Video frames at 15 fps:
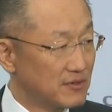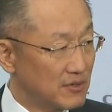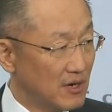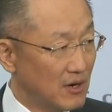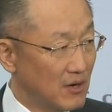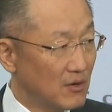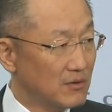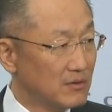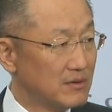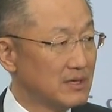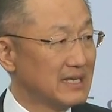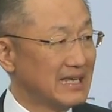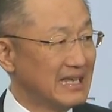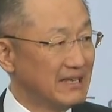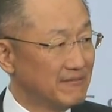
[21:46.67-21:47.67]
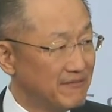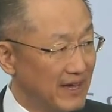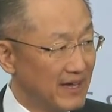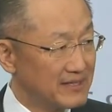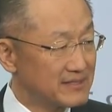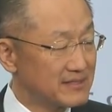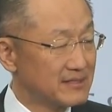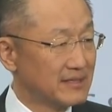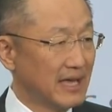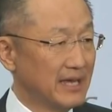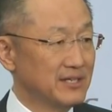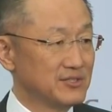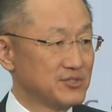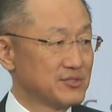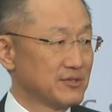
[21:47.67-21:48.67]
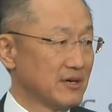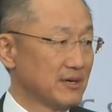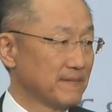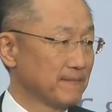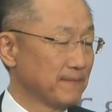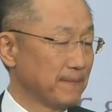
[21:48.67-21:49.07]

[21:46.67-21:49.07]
grow, invest, and insure.